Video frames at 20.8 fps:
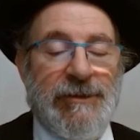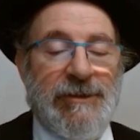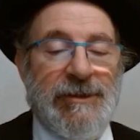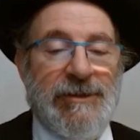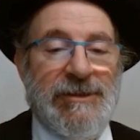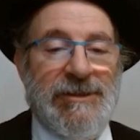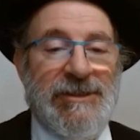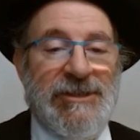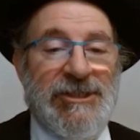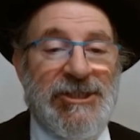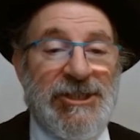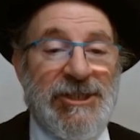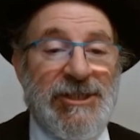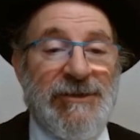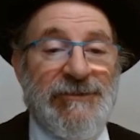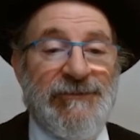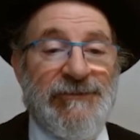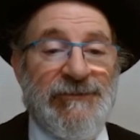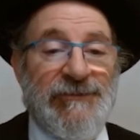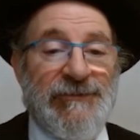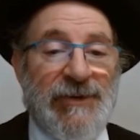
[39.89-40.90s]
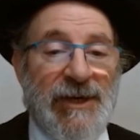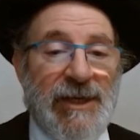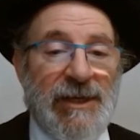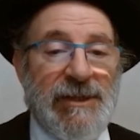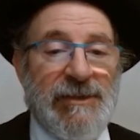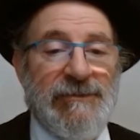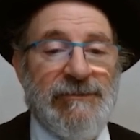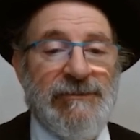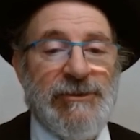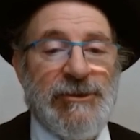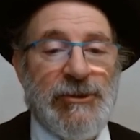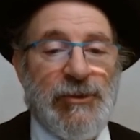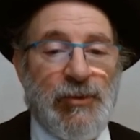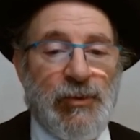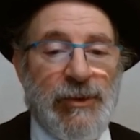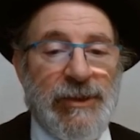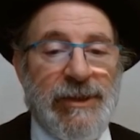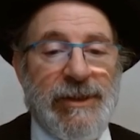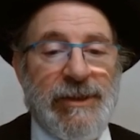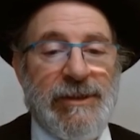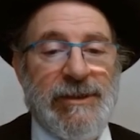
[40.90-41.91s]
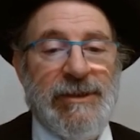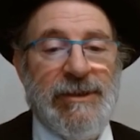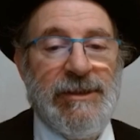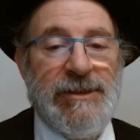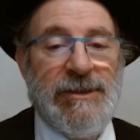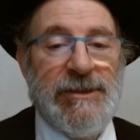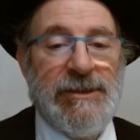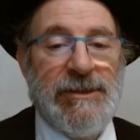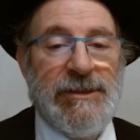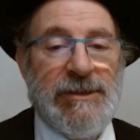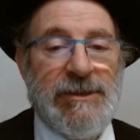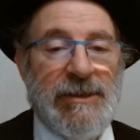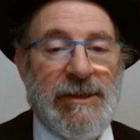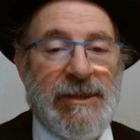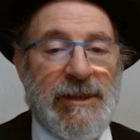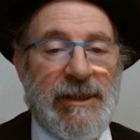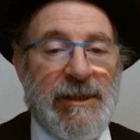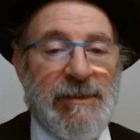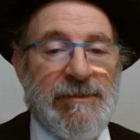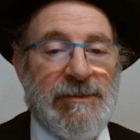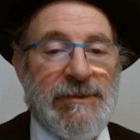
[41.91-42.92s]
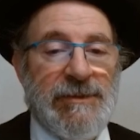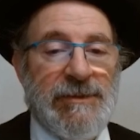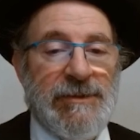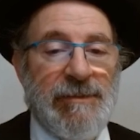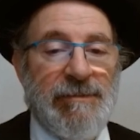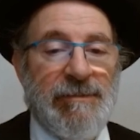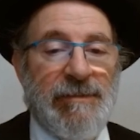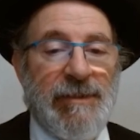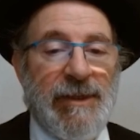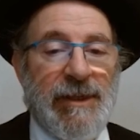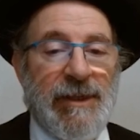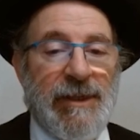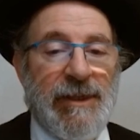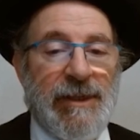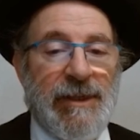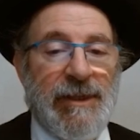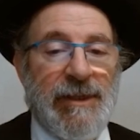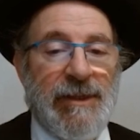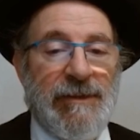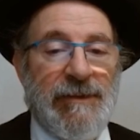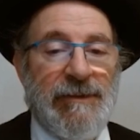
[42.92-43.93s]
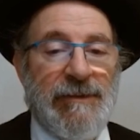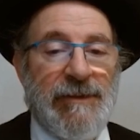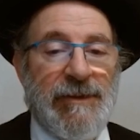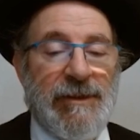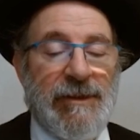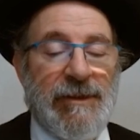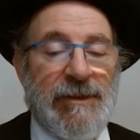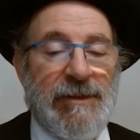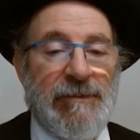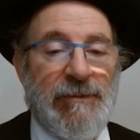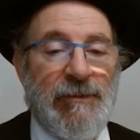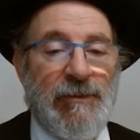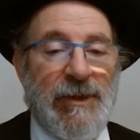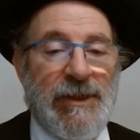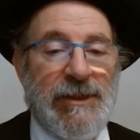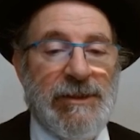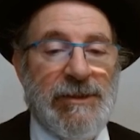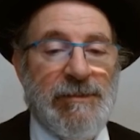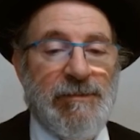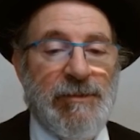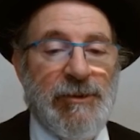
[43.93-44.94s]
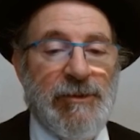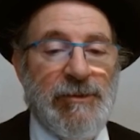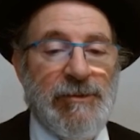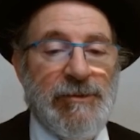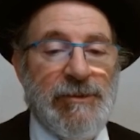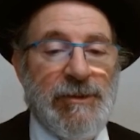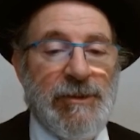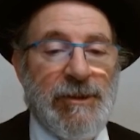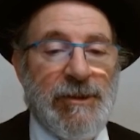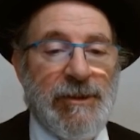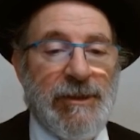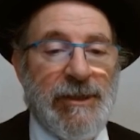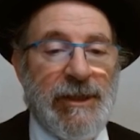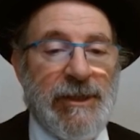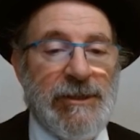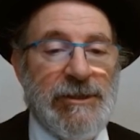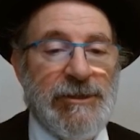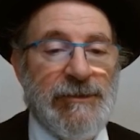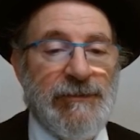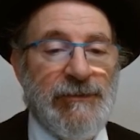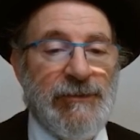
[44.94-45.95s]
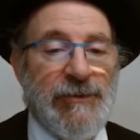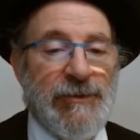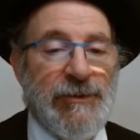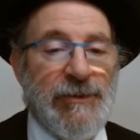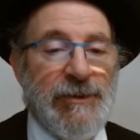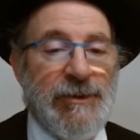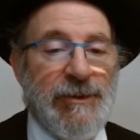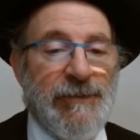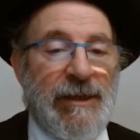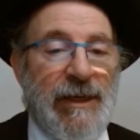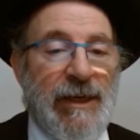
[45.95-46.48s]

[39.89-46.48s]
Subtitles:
The g5 square is kept by the white pawn on h4.